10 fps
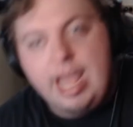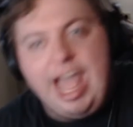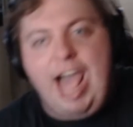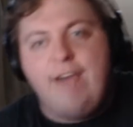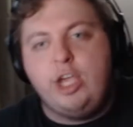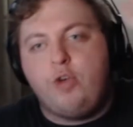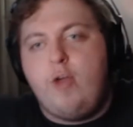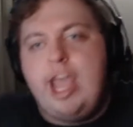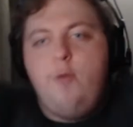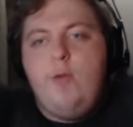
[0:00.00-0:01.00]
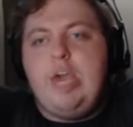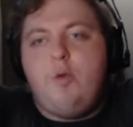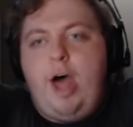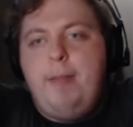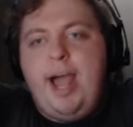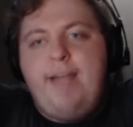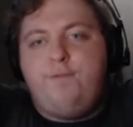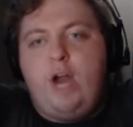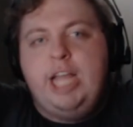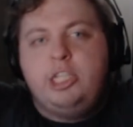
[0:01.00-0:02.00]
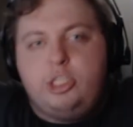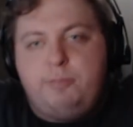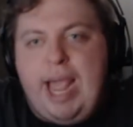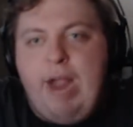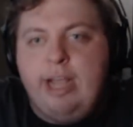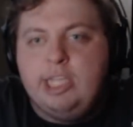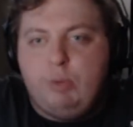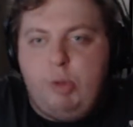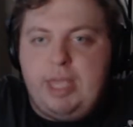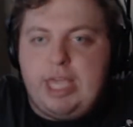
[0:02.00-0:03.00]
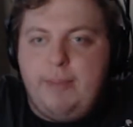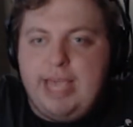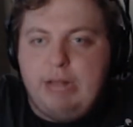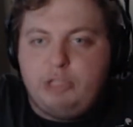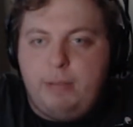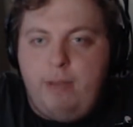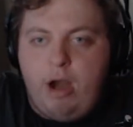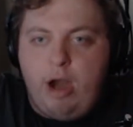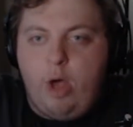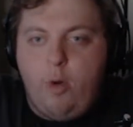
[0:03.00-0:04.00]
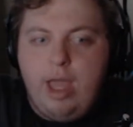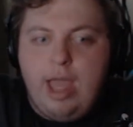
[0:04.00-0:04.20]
Have a great week one, my friends. Pairings will be coming out tomorrow.